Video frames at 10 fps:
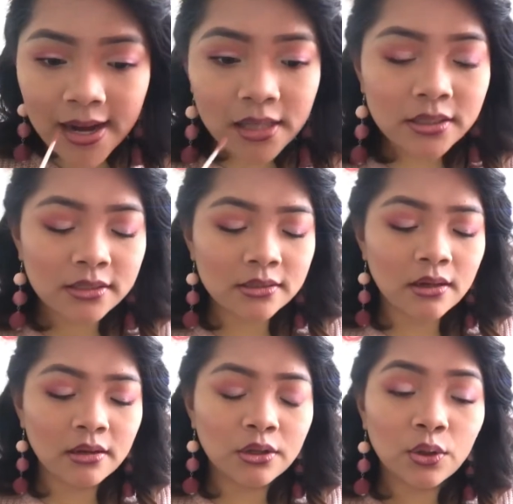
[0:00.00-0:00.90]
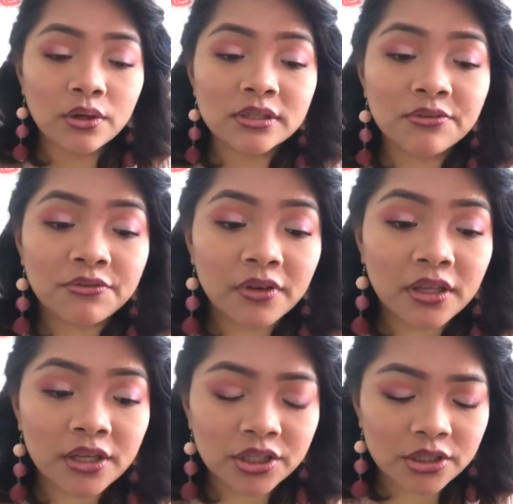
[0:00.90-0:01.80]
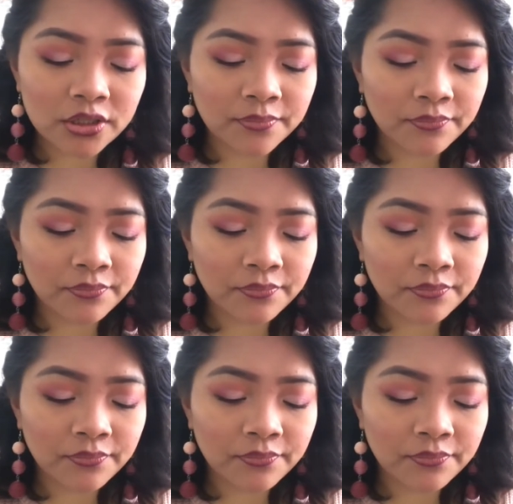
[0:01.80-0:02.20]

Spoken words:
This is a glossy finish.